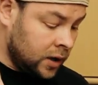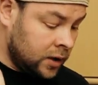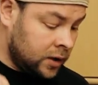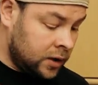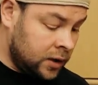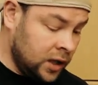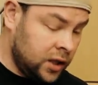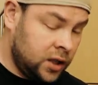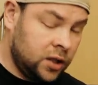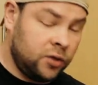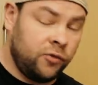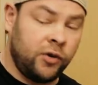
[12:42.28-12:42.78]

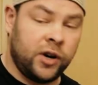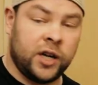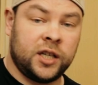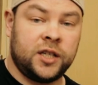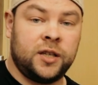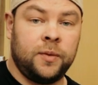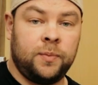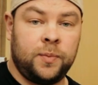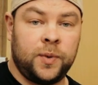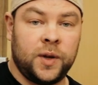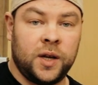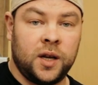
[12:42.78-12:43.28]
this
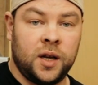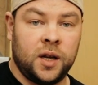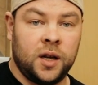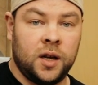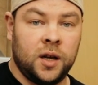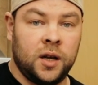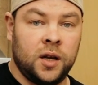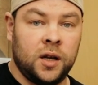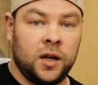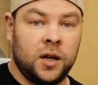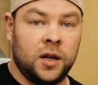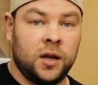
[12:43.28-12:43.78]
recipe
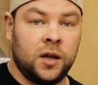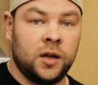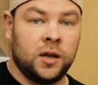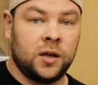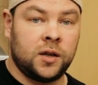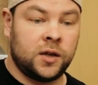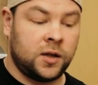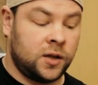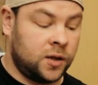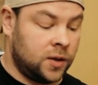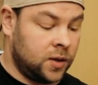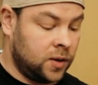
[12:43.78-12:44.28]

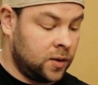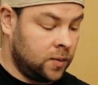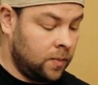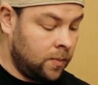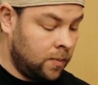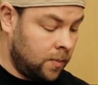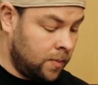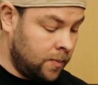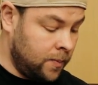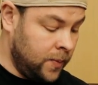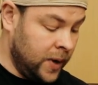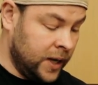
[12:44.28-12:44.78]
is
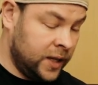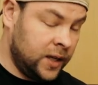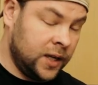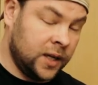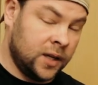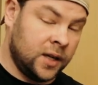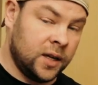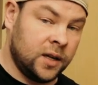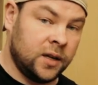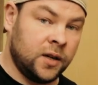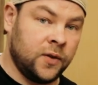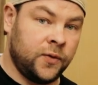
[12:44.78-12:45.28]
better
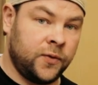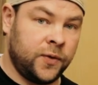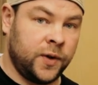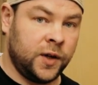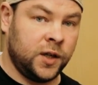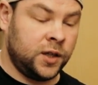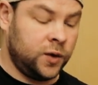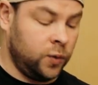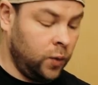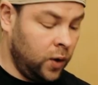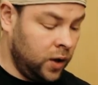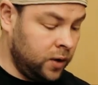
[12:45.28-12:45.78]
than the
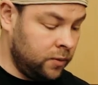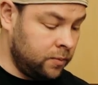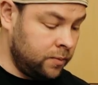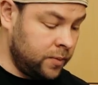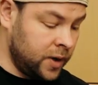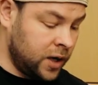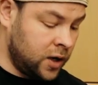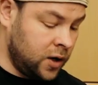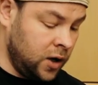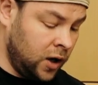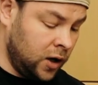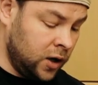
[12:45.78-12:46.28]
first one
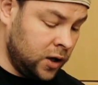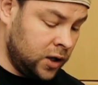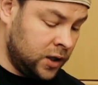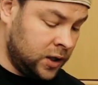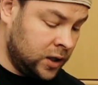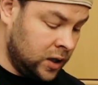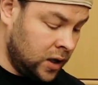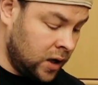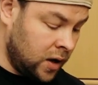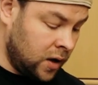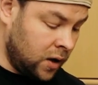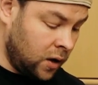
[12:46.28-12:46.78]
because
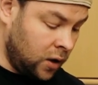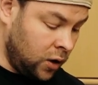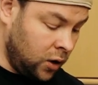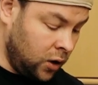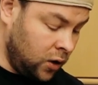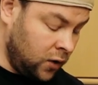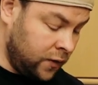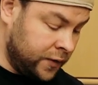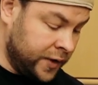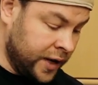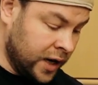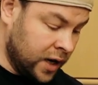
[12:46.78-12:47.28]

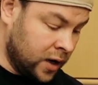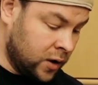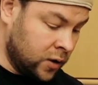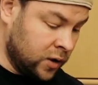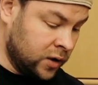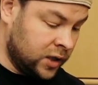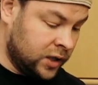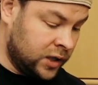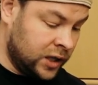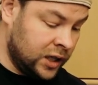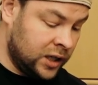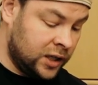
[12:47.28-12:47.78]
of the
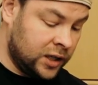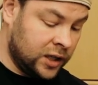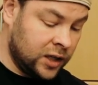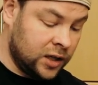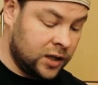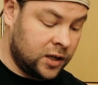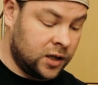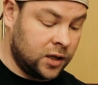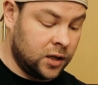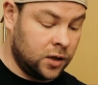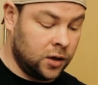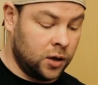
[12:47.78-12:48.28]

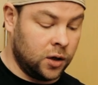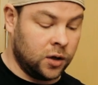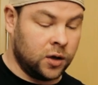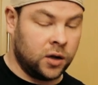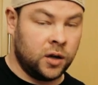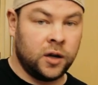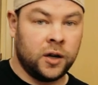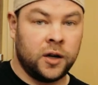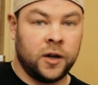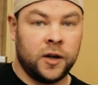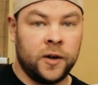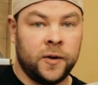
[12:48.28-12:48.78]
consistency. Look,
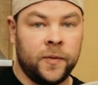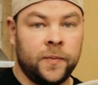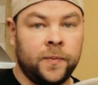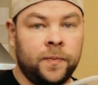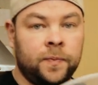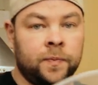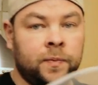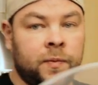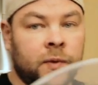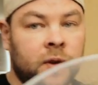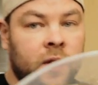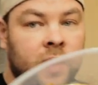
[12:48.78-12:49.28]

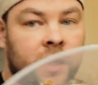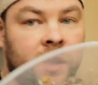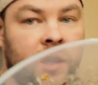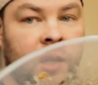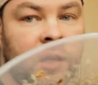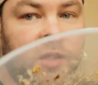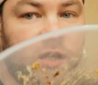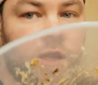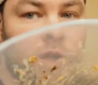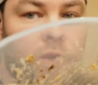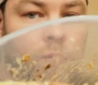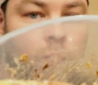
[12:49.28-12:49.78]

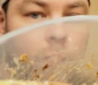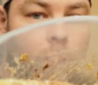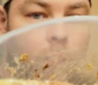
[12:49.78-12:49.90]
this is